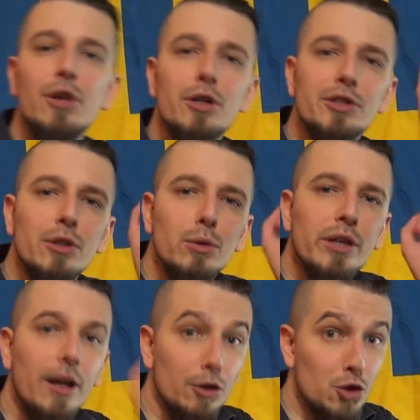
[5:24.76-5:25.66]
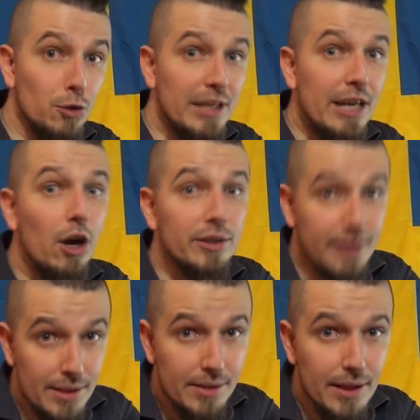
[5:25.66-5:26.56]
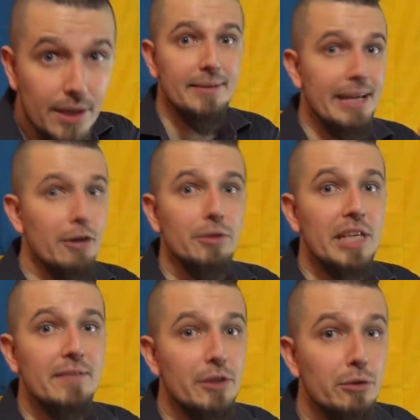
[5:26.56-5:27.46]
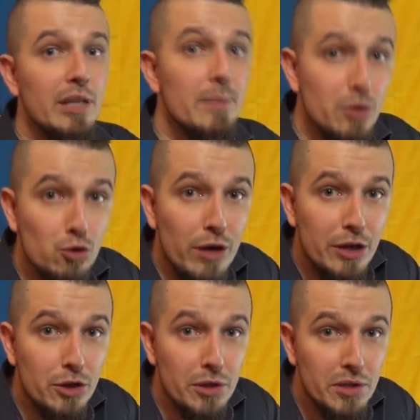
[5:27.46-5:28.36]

are so culturally autistic, they don't even do demonstrations. So